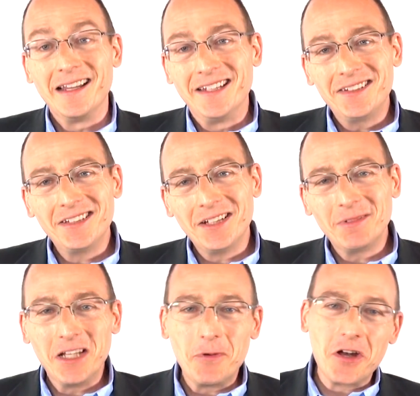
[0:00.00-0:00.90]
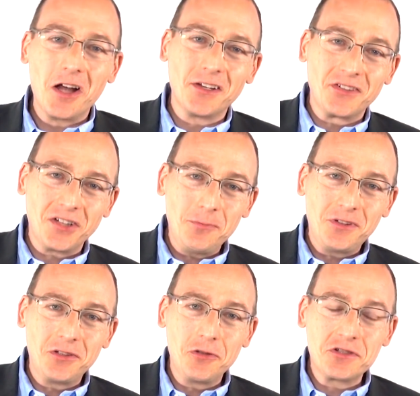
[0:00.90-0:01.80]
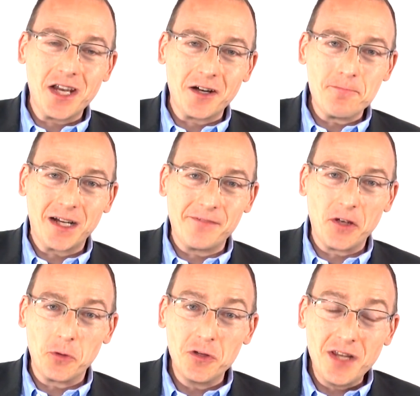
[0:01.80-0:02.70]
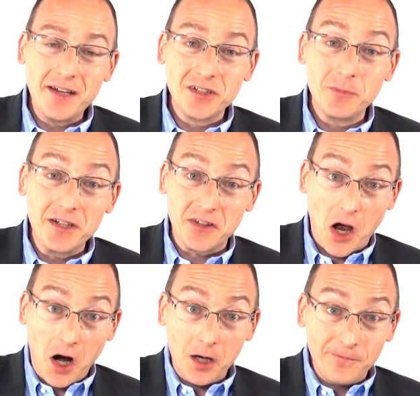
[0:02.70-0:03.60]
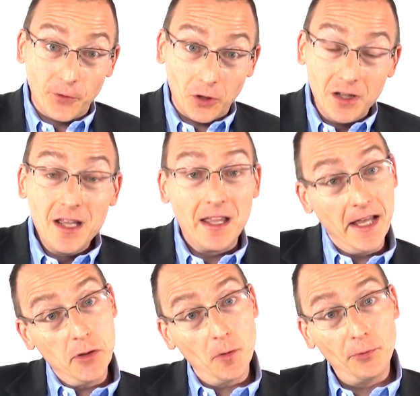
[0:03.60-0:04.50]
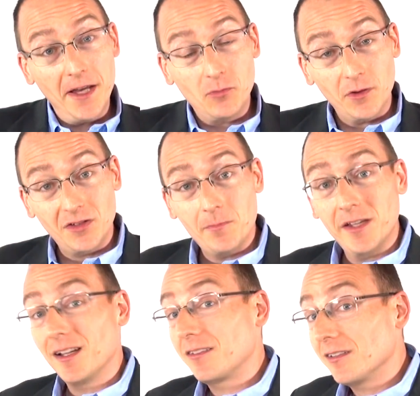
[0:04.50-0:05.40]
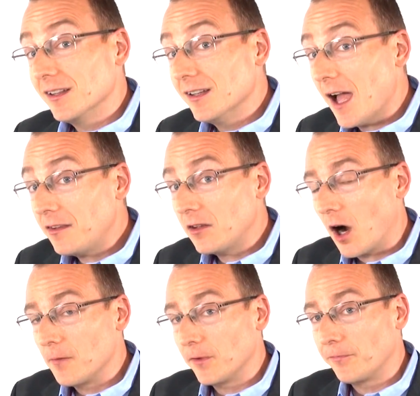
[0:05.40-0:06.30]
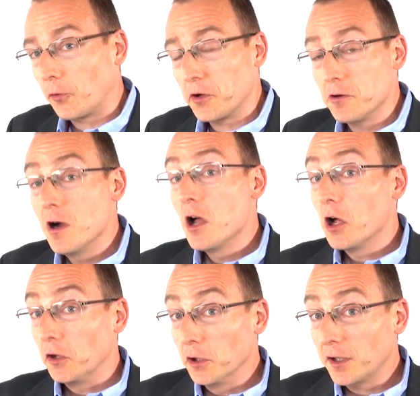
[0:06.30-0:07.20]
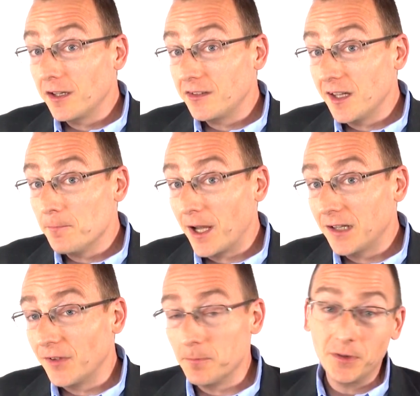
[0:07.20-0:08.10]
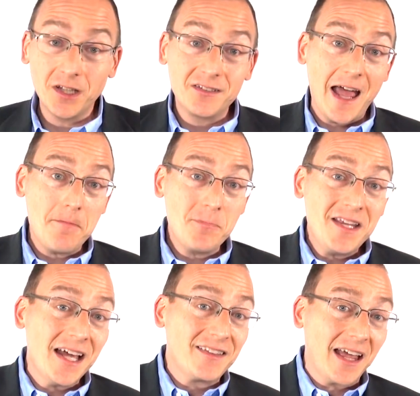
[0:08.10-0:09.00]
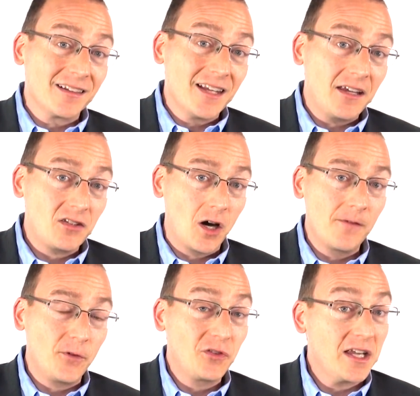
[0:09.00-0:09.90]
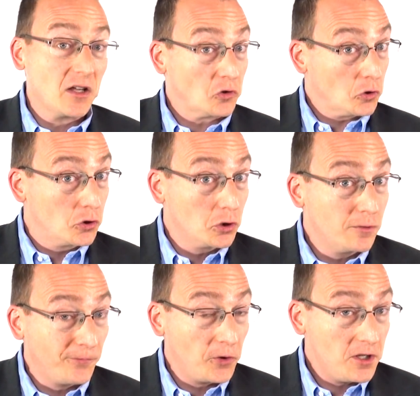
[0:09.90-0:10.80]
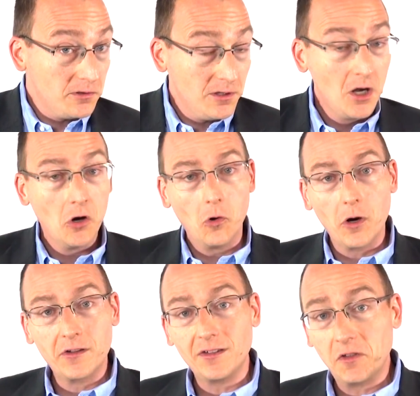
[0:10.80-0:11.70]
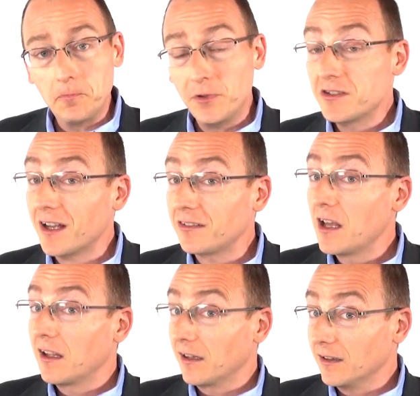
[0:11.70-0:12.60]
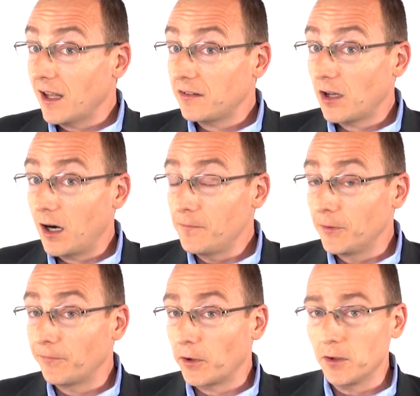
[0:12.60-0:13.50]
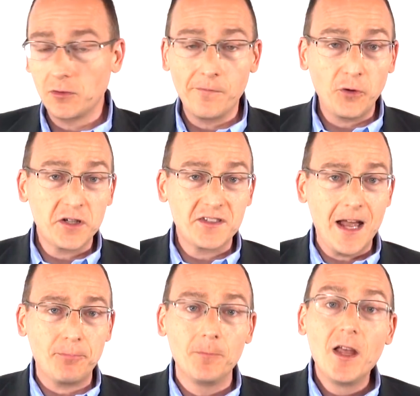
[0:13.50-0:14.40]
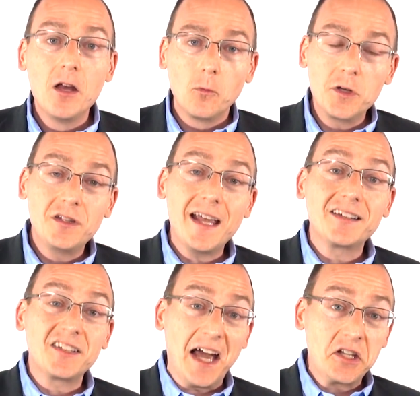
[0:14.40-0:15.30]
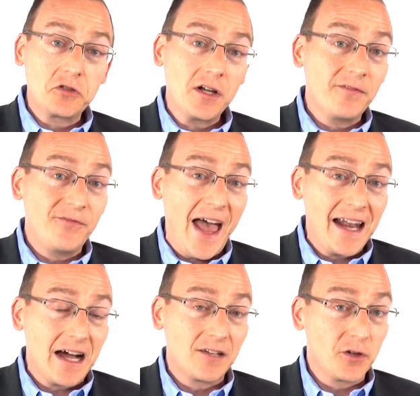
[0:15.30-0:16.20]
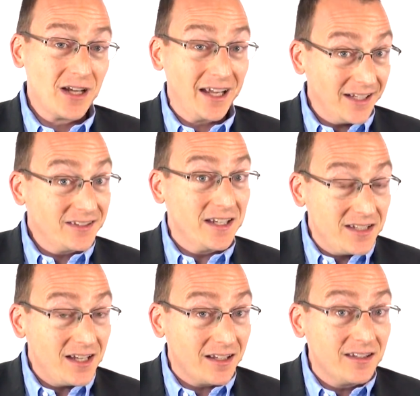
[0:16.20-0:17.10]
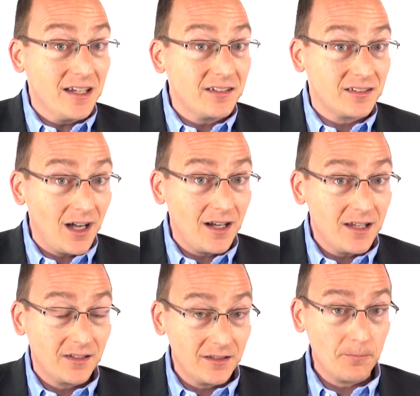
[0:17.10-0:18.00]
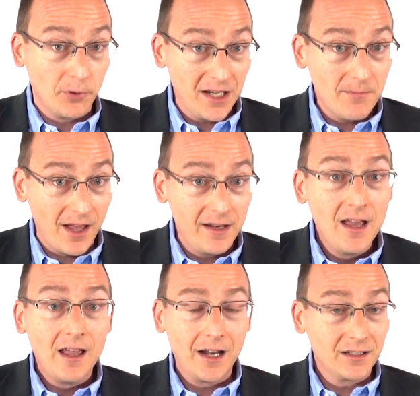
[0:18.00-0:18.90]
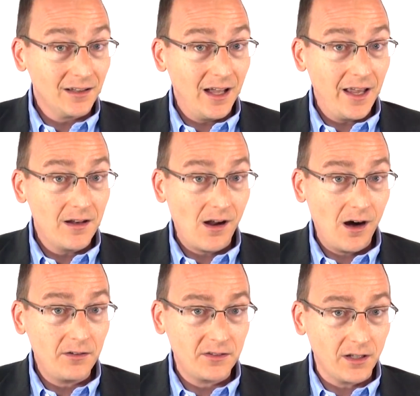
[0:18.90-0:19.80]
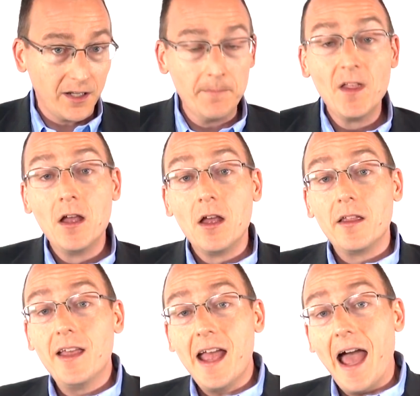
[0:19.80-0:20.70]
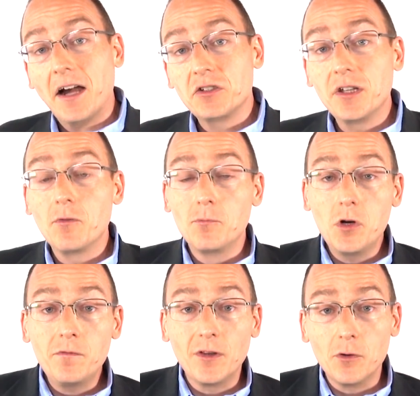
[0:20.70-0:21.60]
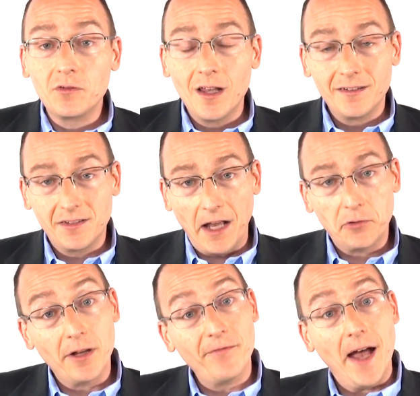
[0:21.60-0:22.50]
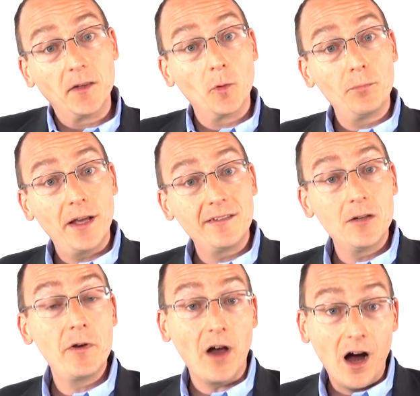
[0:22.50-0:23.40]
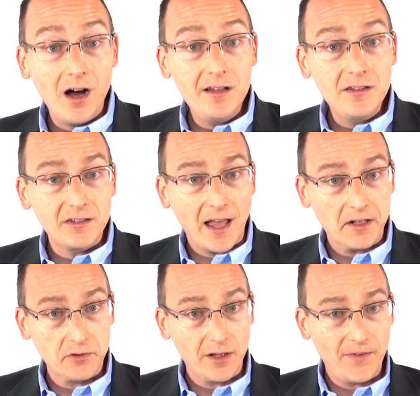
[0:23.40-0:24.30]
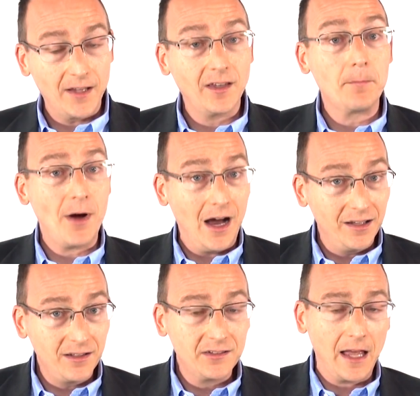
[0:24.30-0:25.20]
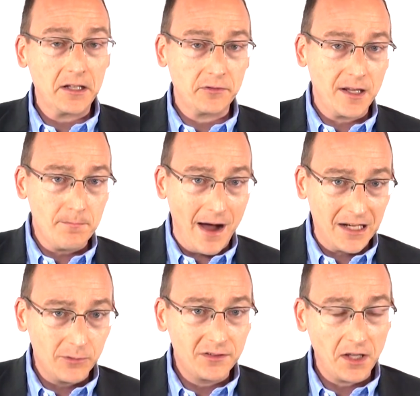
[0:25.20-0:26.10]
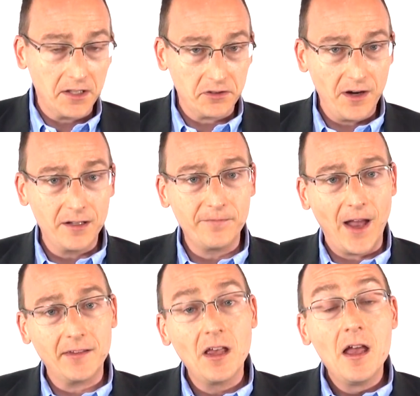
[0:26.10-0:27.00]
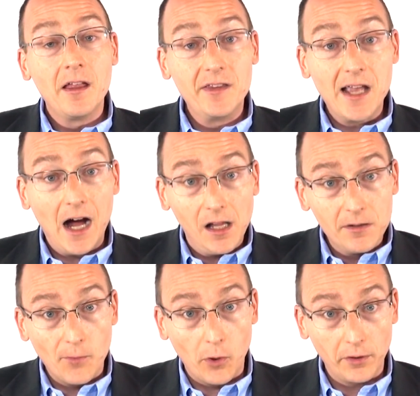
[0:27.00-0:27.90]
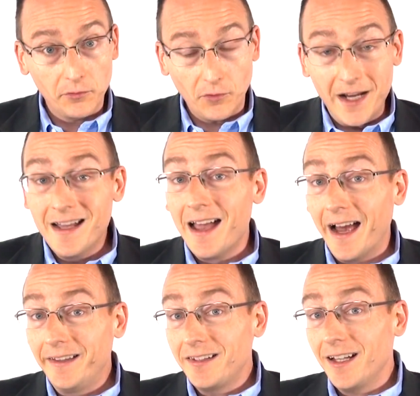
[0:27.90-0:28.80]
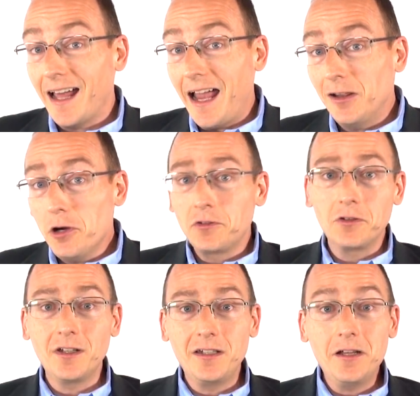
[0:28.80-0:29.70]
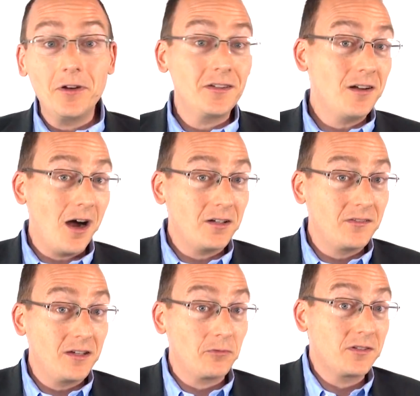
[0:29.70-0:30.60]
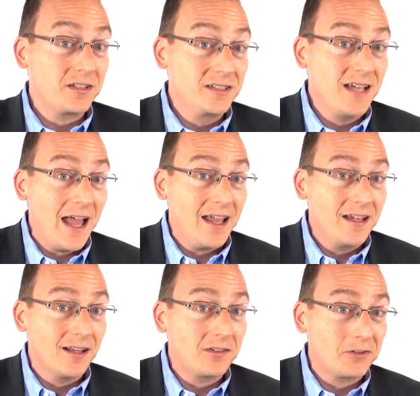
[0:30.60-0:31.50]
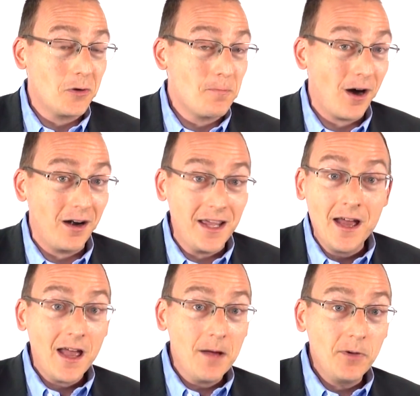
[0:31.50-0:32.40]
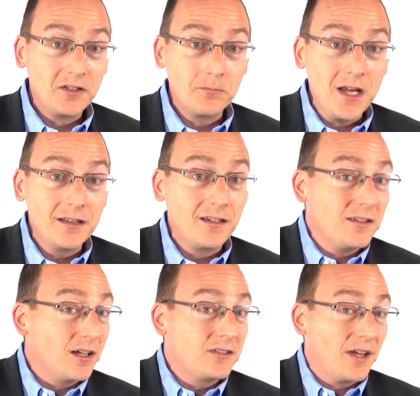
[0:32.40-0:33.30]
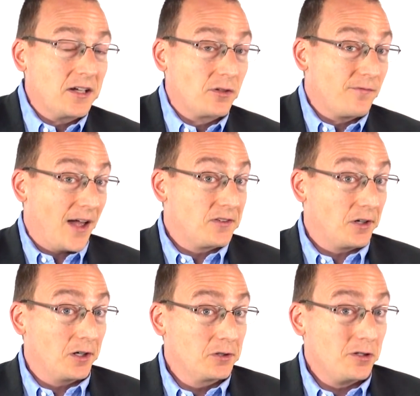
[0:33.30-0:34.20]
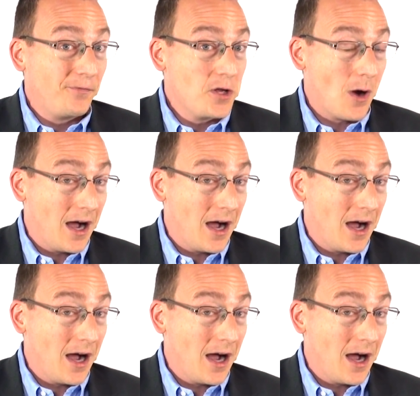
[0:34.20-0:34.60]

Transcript: This is something that we call a substitutionary benefit. When you take something that's harmful and you replace it with something that's less harmful for you, you're going to see a benefit. But does that mean that that less harmful thing is good for you? Or is it simply just less harmful for you? So for example, when you take saturated fat out of your diet, like they did in these studies in the PREDIMED and in the Lionheart study, they actually removed those saturated fats and replaced them with unsaturated fats, like polyunsaturated, monounsaturated fats, the olive oils, right? And they said, hey, look, there's a decrease in heart disease risk. Yay, let's throw a party. It must mean that these unsaturated fats are good for you.